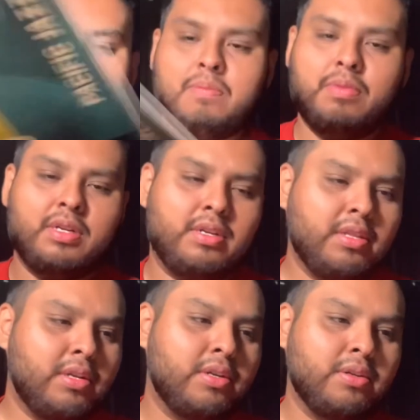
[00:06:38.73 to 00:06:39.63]
But
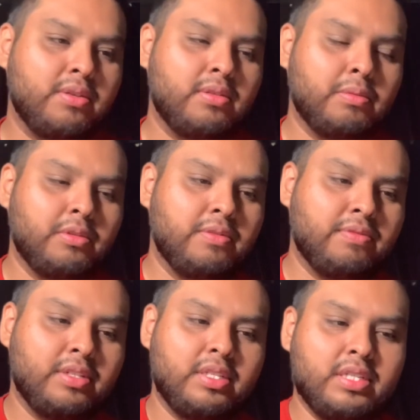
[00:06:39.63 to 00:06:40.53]
another noticeable
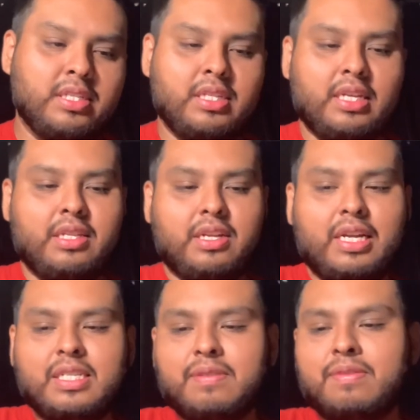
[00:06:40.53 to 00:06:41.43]
difference is that the
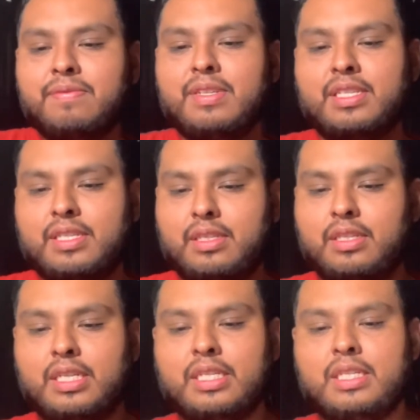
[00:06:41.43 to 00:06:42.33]

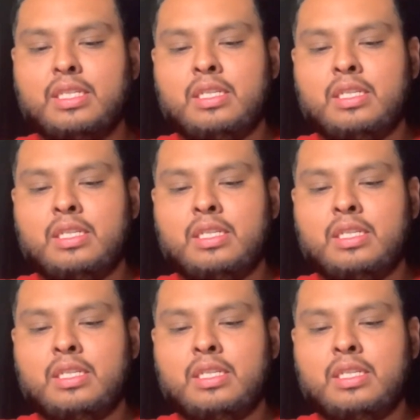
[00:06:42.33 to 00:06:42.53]
1956